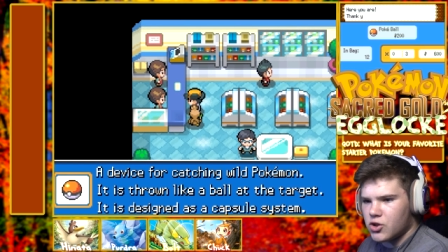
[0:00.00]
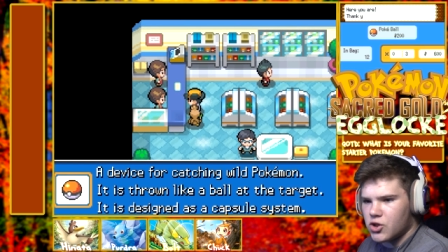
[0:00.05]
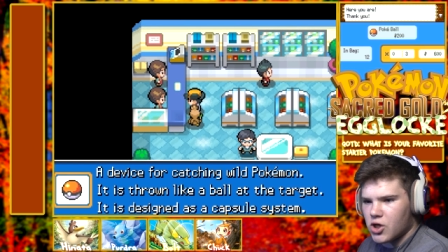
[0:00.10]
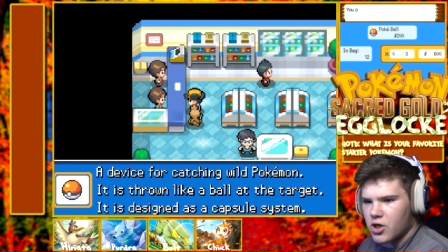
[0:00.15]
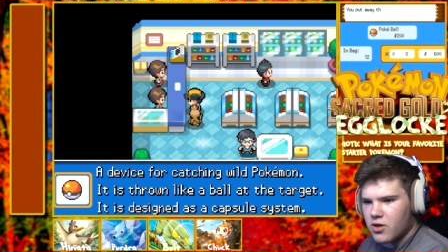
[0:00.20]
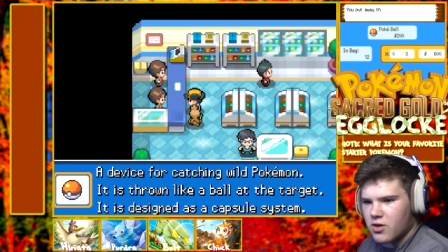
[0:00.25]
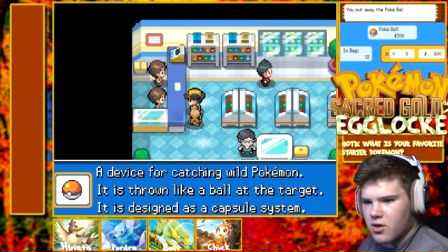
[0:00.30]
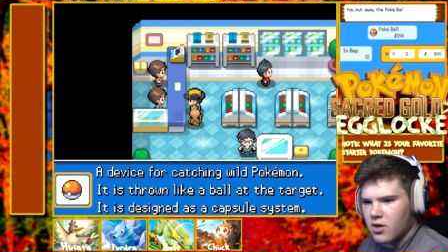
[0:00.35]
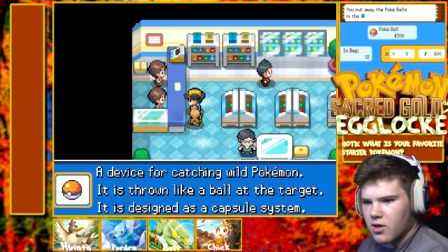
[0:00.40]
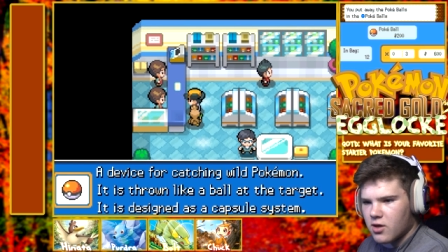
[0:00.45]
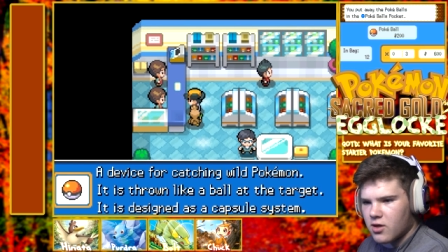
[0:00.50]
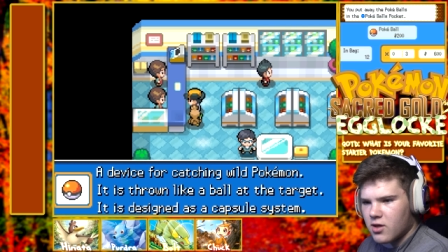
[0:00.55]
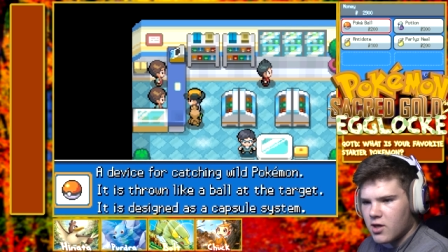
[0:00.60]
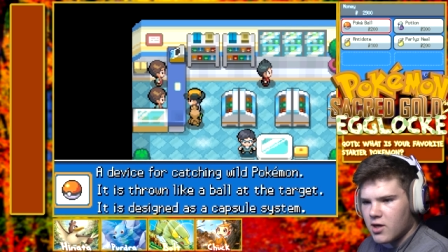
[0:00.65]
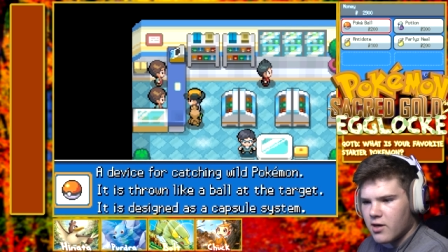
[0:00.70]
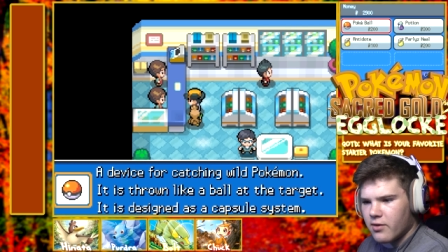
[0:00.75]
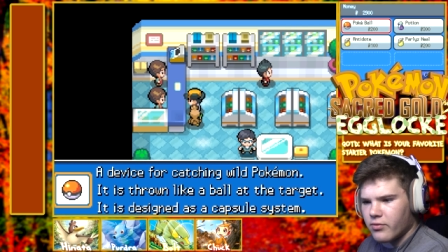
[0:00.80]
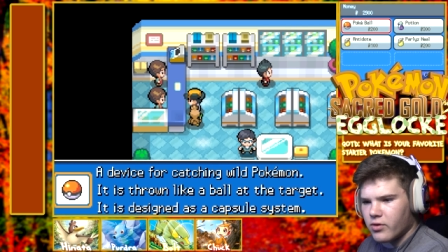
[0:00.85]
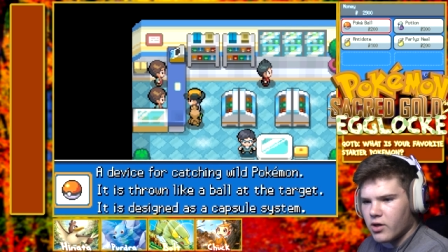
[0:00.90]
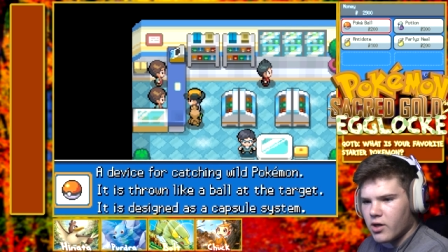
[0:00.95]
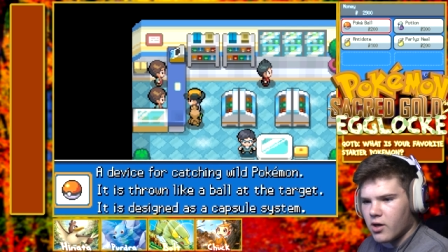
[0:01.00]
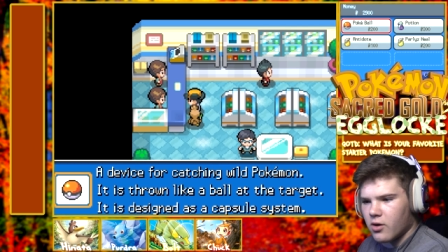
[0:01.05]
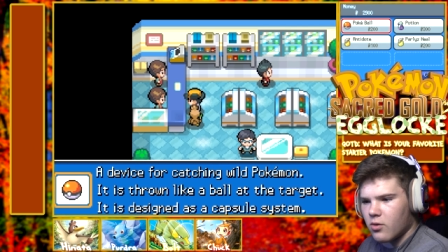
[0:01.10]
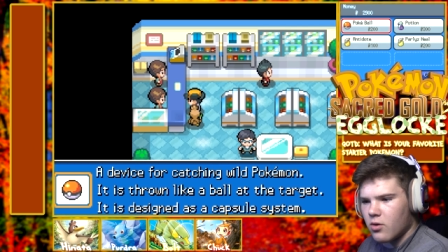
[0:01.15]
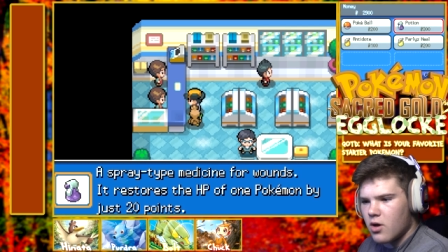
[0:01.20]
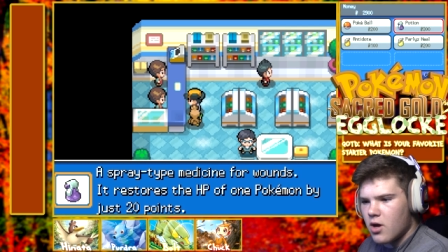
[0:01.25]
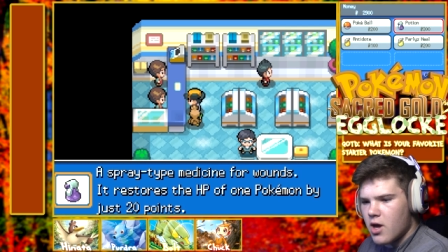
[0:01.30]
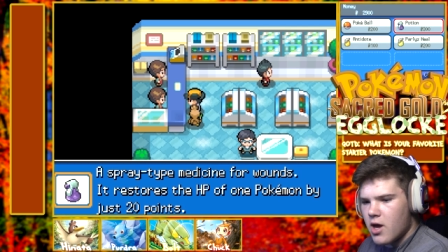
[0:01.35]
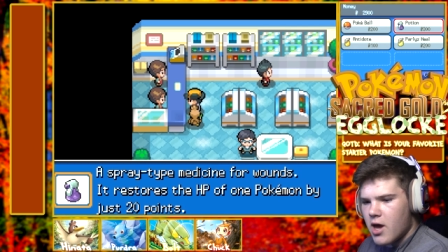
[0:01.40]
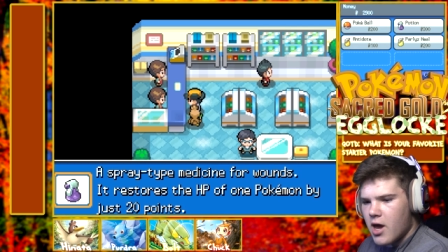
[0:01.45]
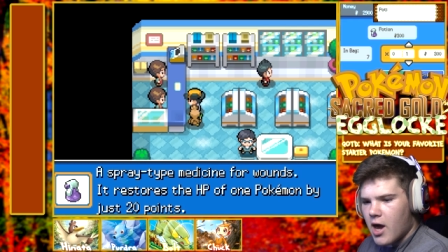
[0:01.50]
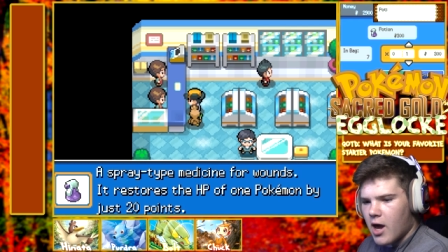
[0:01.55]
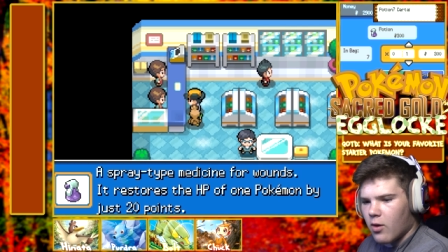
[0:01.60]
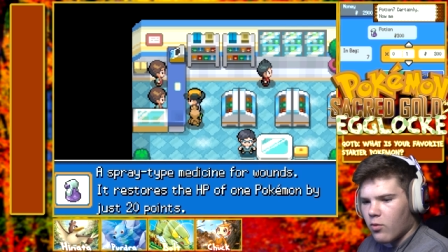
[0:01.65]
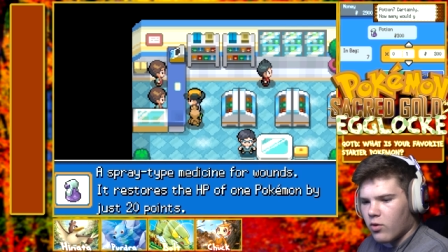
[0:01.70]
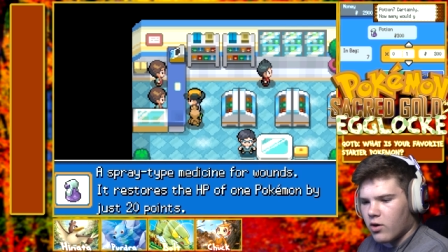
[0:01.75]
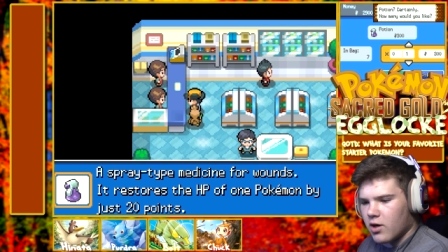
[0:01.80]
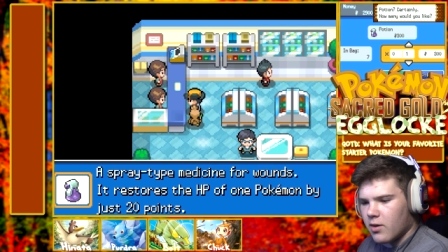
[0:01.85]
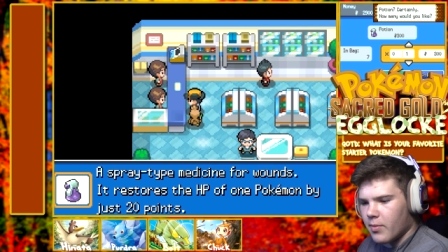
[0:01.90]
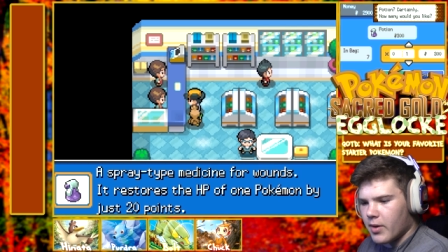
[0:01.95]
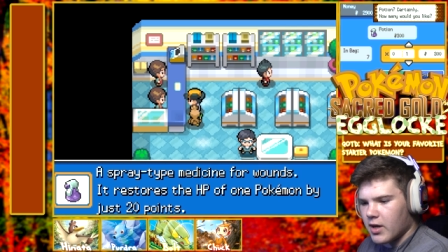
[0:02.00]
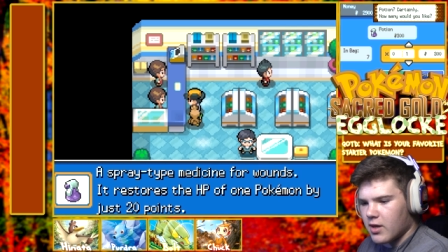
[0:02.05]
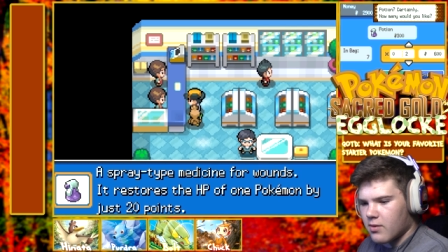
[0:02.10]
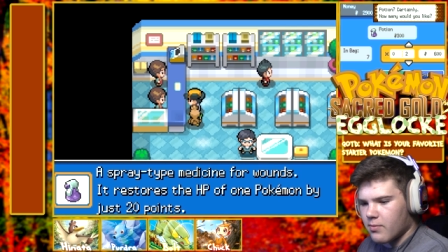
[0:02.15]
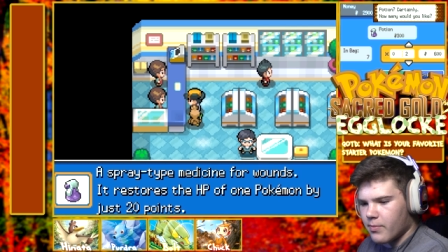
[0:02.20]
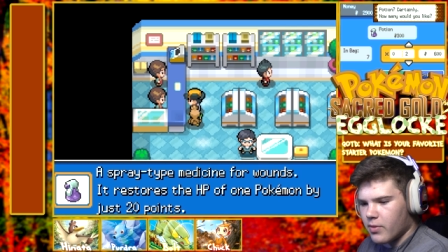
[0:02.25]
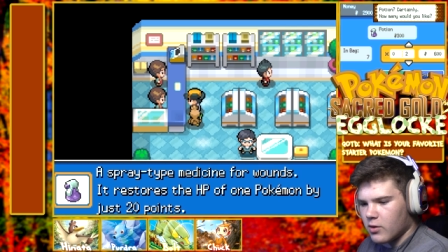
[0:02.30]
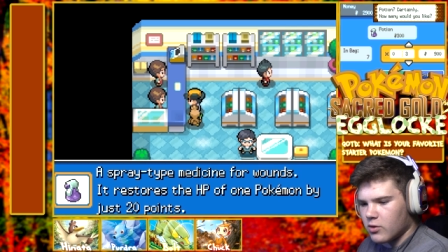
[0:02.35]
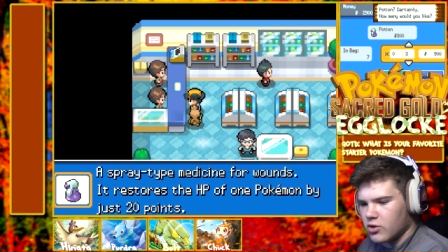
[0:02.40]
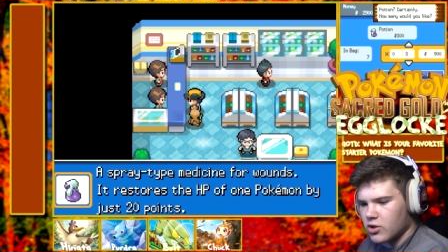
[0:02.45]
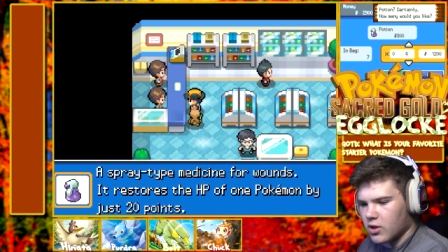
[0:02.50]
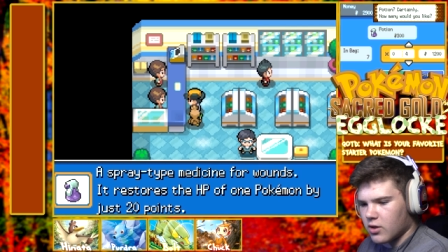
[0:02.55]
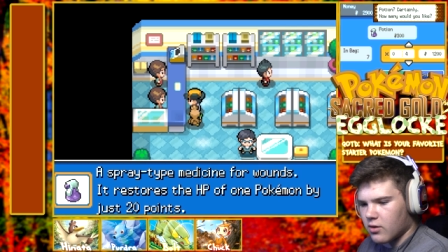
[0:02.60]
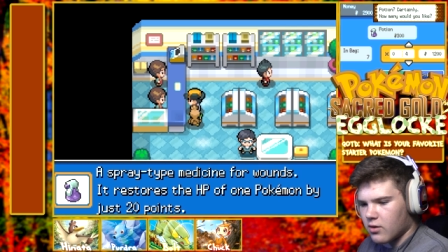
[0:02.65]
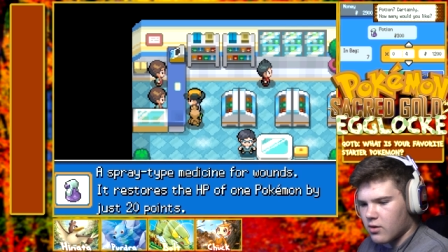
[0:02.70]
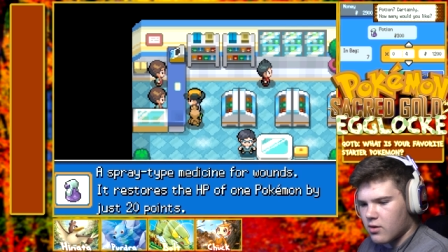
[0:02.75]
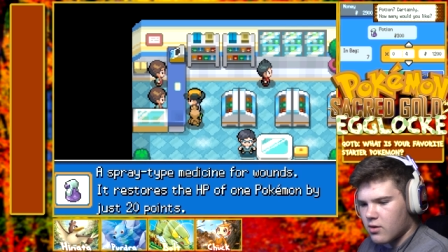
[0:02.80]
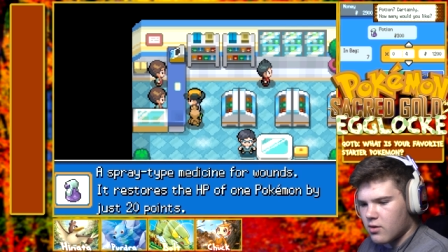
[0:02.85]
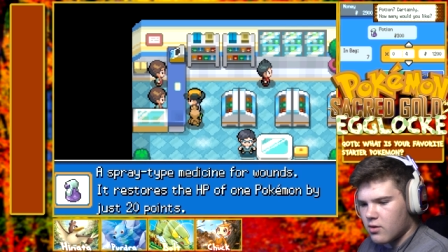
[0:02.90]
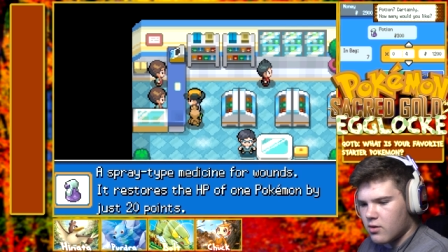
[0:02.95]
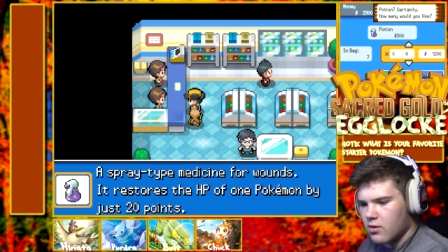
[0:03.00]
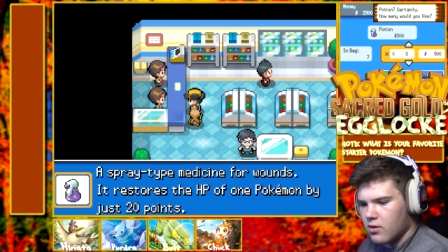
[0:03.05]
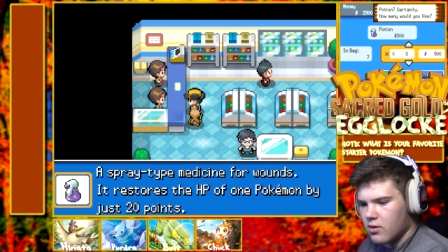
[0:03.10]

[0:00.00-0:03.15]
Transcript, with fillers: just cause you never know. And we're gonna buy some potions.